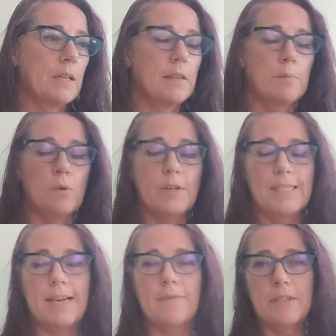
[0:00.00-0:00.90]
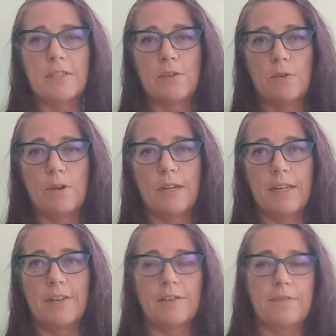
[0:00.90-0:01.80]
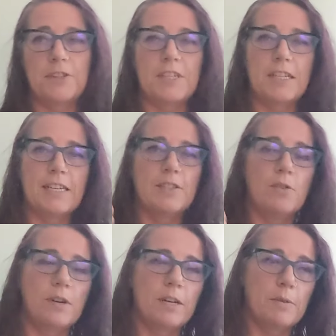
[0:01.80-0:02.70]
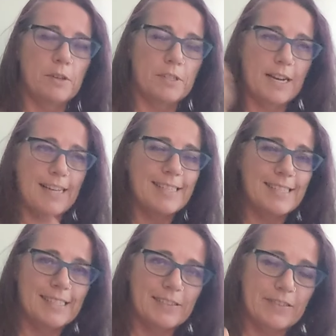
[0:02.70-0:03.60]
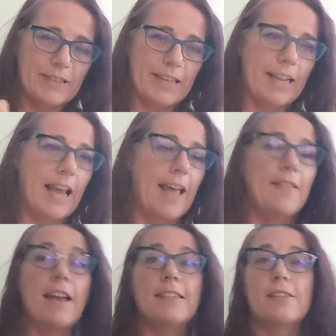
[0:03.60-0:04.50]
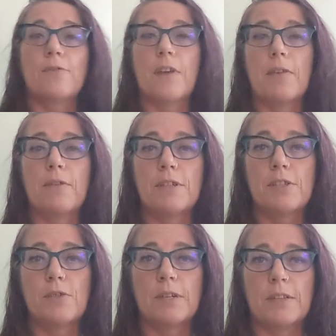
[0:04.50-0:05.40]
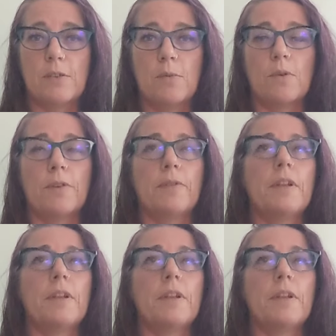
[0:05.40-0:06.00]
the boys have this toy, you know, the fishing line toy where you toss it and everything, and that is their favoriteest toy in the whole world.